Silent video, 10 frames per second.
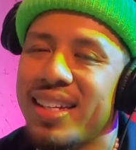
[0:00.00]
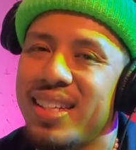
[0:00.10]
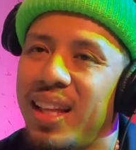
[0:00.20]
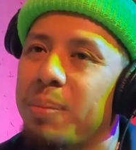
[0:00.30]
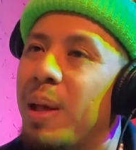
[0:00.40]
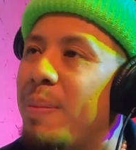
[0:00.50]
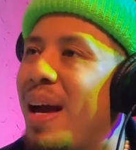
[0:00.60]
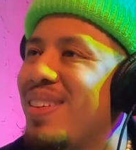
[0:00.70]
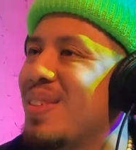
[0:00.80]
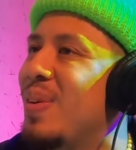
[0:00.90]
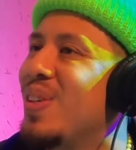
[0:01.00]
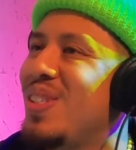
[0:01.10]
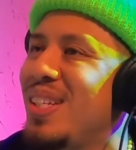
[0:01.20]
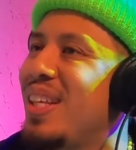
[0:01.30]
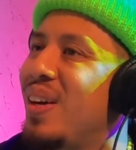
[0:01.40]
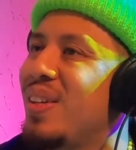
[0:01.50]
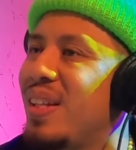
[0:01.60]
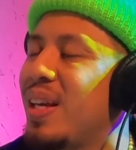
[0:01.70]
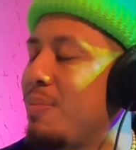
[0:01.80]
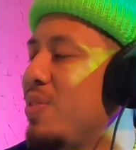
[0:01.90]
cats that like play basketball and shit. They all
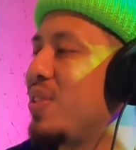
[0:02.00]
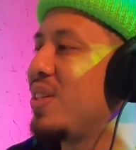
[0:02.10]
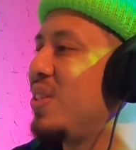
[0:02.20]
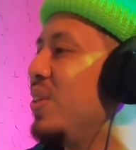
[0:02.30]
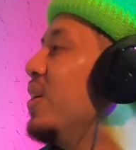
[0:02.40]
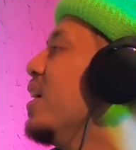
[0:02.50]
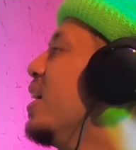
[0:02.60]
did like music too,